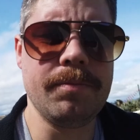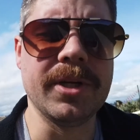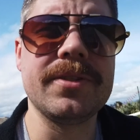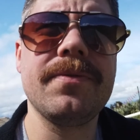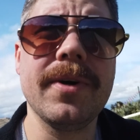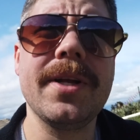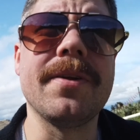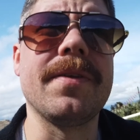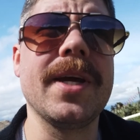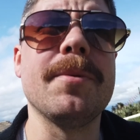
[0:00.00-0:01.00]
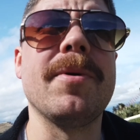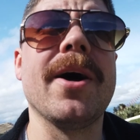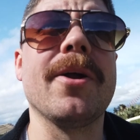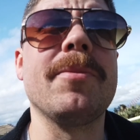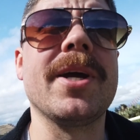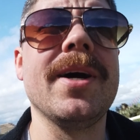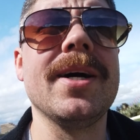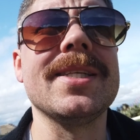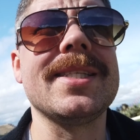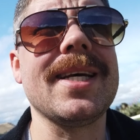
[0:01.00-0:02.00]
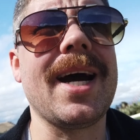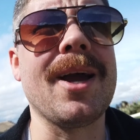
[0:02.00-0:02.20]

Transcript: But it's funny to think about it because